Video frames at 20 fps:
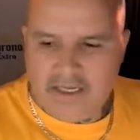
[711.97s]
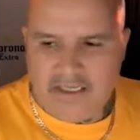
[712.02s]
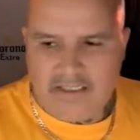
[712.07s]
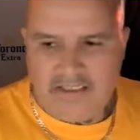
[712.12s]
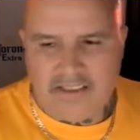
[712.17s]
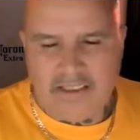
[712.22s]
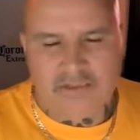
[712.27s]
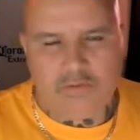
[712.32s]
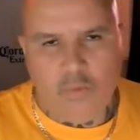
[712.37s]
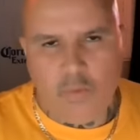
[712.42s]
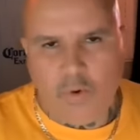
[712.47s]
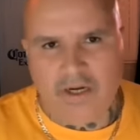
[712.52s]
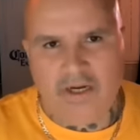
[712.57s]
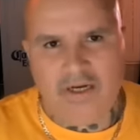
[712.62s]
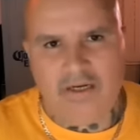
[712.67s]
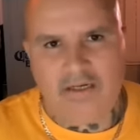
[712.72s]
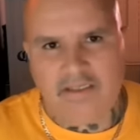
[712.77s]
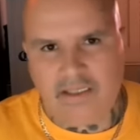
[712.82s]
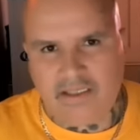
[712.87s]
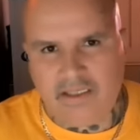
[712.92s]
He just
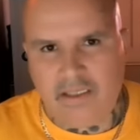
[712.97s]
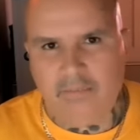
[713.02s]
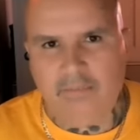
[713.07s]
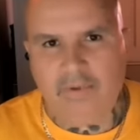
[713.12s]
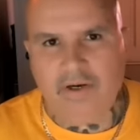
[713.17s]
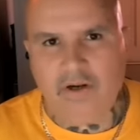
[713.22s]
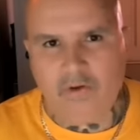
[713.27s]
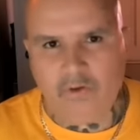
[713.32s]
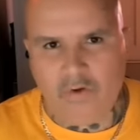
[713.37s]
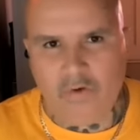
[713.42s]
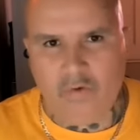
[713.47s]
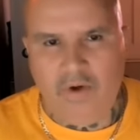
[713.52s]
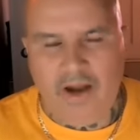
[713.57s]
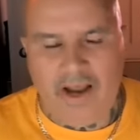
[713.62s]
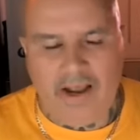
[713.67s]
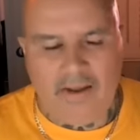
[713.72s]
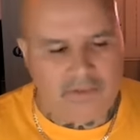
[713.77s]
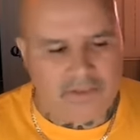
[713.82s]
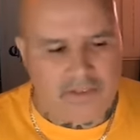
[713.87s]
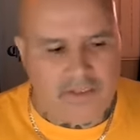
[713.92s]
wanted to keep it under
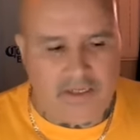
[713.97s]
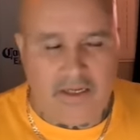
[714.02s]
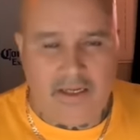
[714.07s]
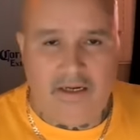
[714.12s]
wraps.